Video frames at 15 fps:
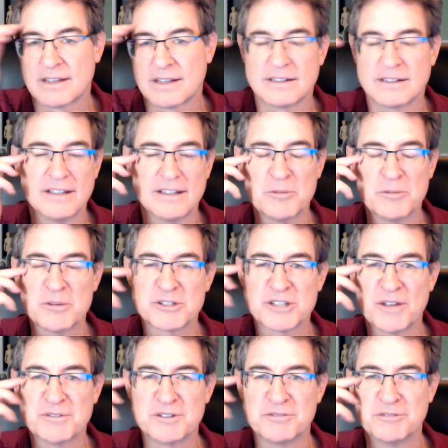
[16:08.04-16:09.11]
Allowing myself
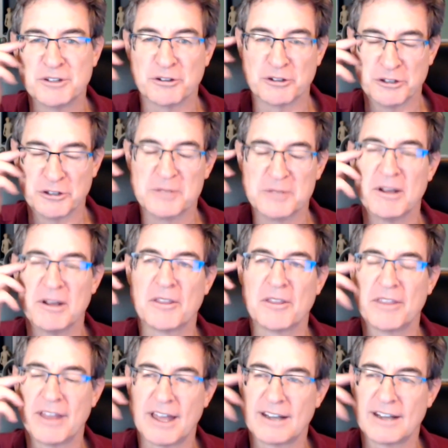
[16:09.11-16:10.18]
to feel good about
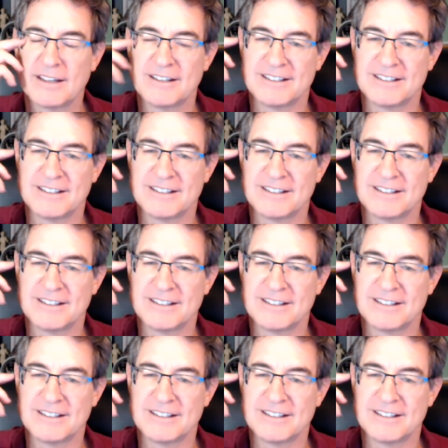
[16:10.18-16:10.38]
that.